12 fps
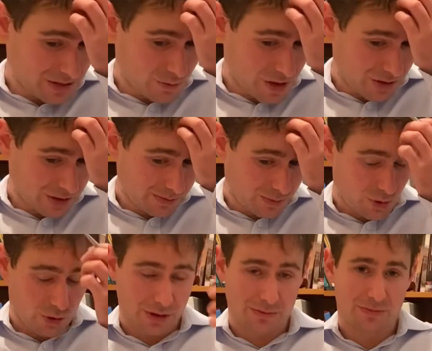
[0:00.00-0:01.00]
well
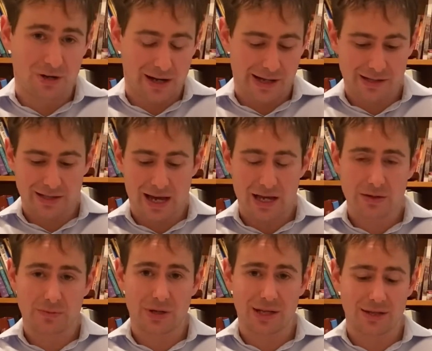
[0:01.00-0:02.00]
supported by its cash
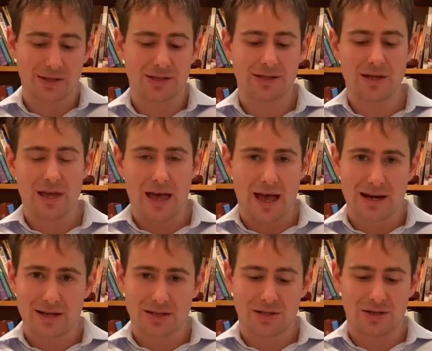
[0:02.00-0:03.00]
balance and
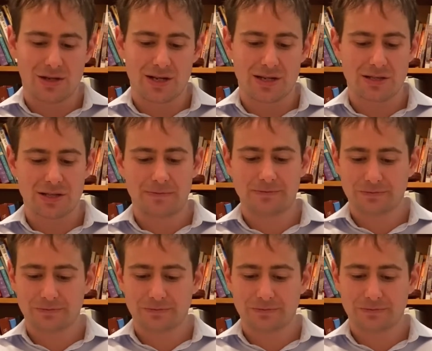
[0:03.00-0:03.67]
its earnings.